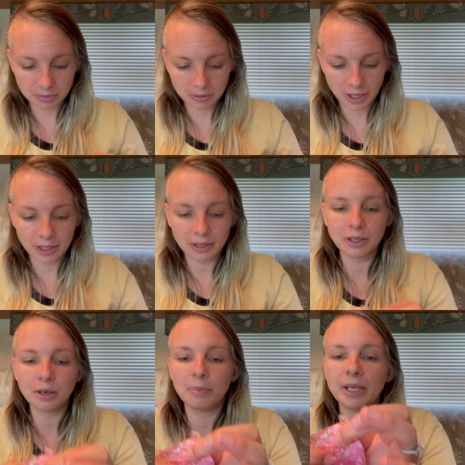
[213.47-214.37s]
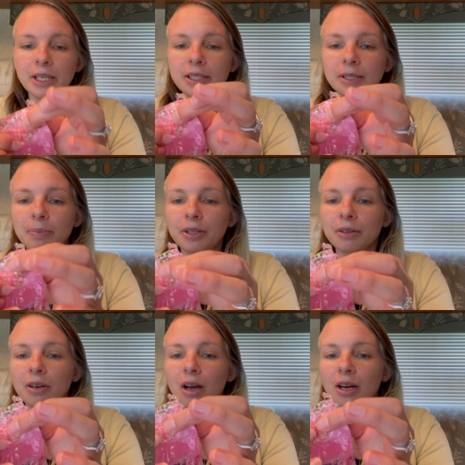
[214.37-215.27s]
were like little beads, but they're
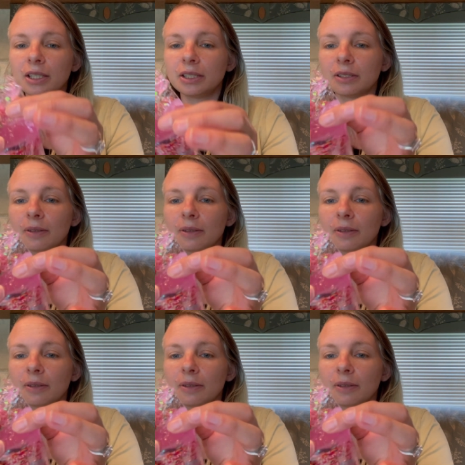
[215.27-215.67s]
not.